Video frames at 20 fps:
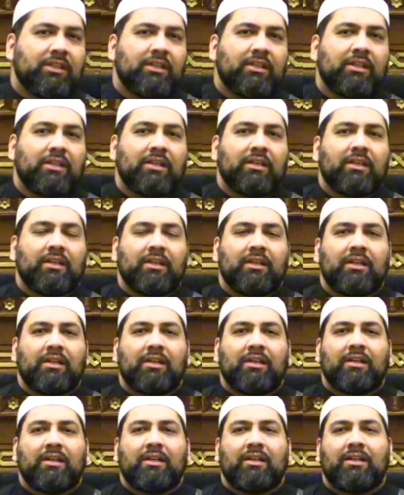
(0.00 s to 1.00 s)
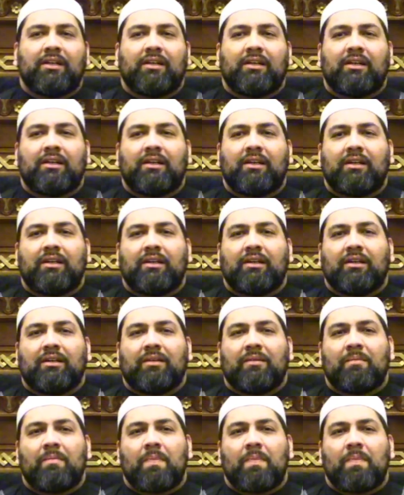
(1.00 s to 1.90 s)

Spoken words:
[no speech]